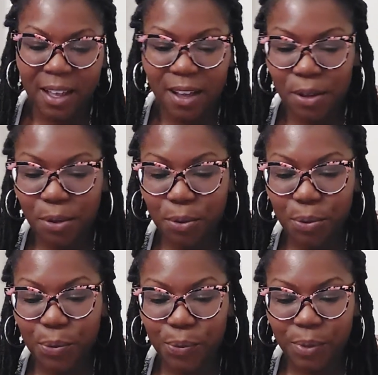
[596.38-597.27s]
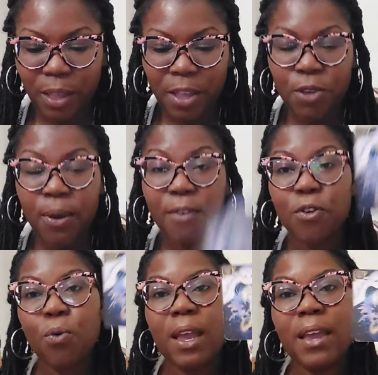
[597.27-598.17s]
Oh, you have
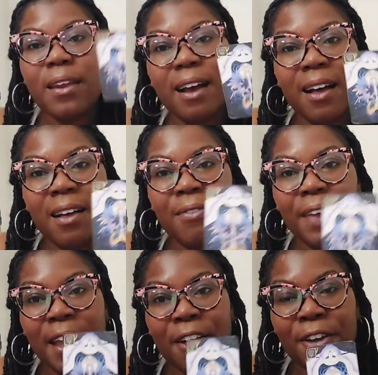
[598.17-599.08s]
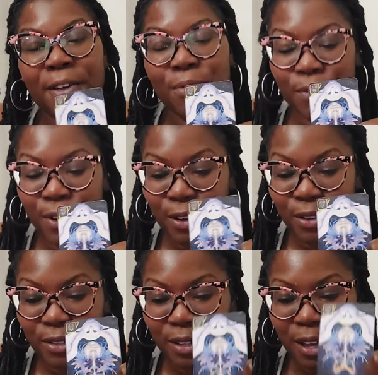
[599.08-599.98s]
Queen of Air in
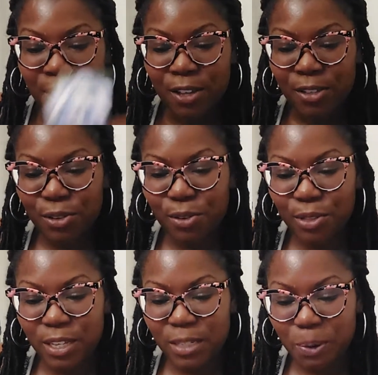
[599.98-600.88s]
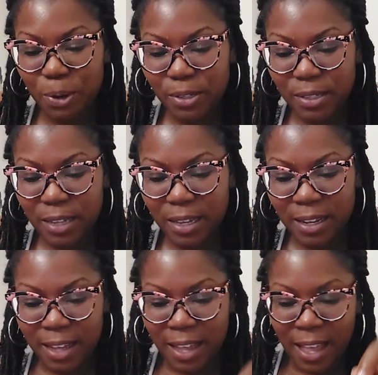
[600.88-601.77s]
reverse. So this person,